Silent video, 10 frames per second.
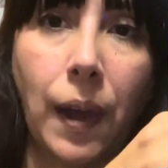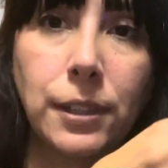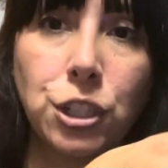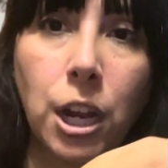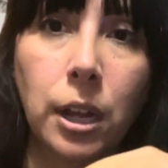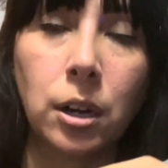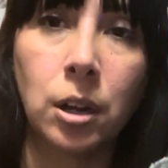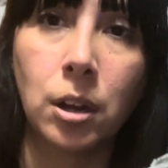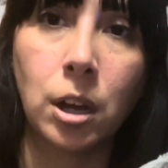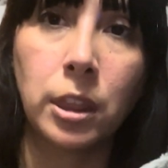
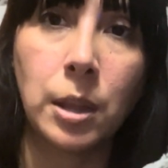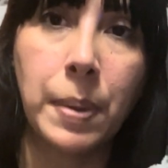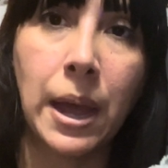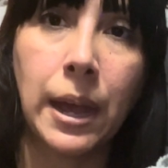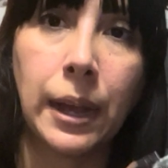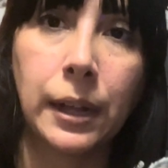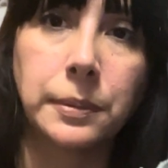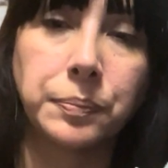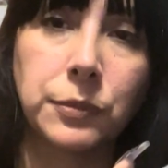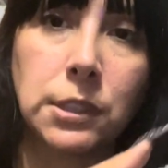checkered on the back.
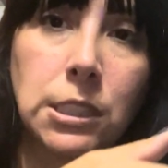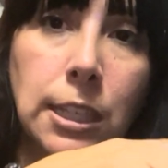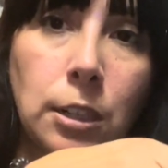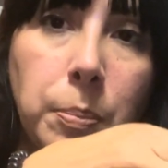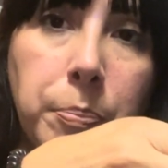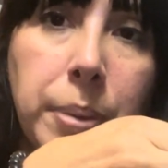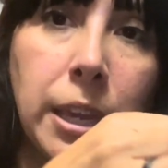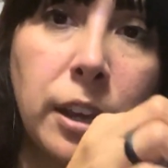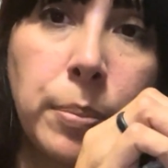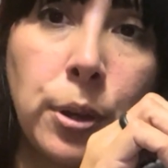It's a little
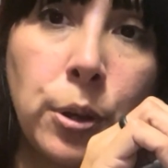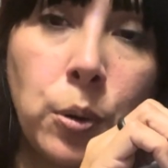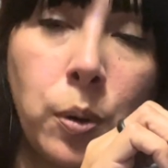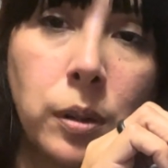peekaboo.